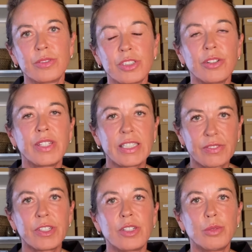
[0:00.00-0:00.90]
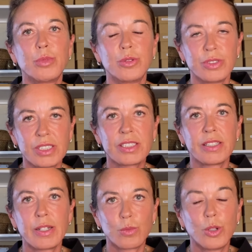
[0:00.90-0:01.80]
So that's very important. It's in
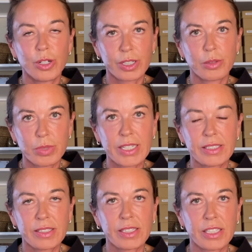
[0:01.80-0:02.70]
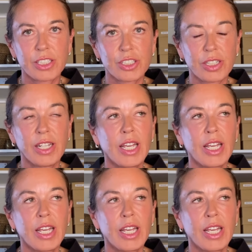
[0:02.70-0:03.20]
that working place in the kitchen.